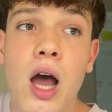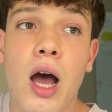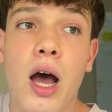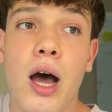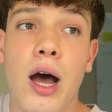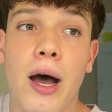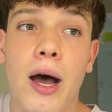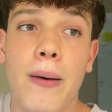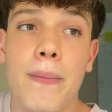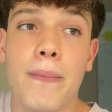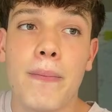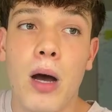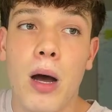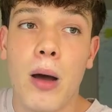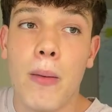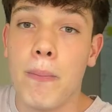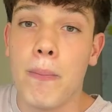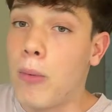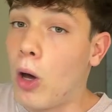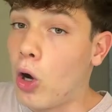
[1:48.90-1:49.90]
A
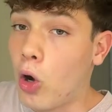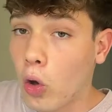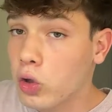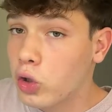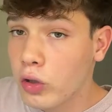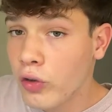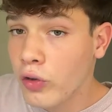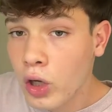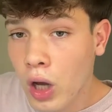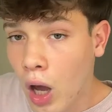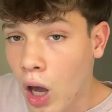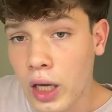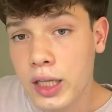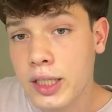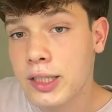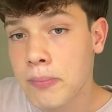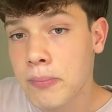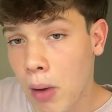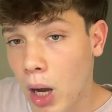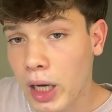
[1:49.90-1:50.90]
lot of you
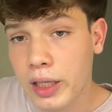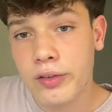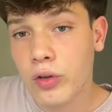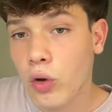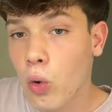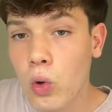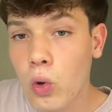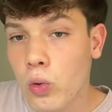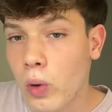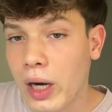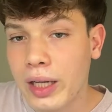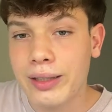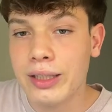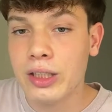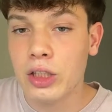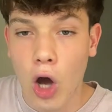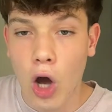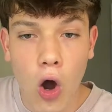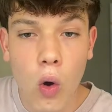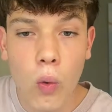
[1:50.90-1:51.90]
guys might already
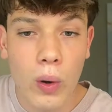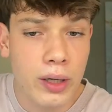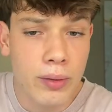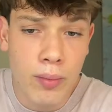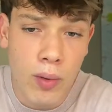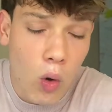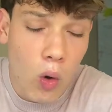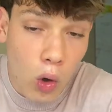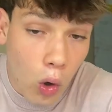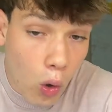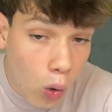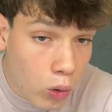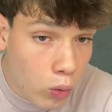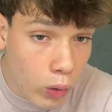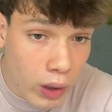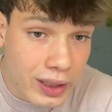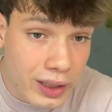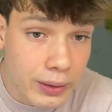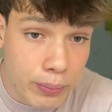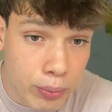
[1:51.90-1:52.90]
know and are
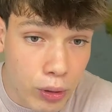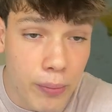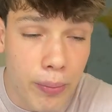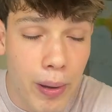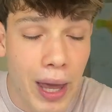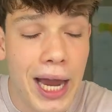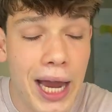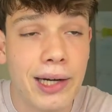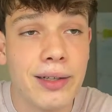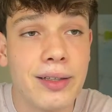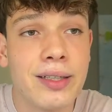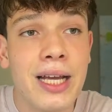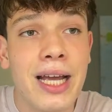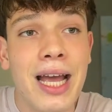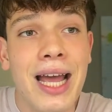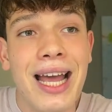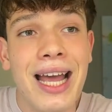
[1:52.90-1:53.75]
already prepared.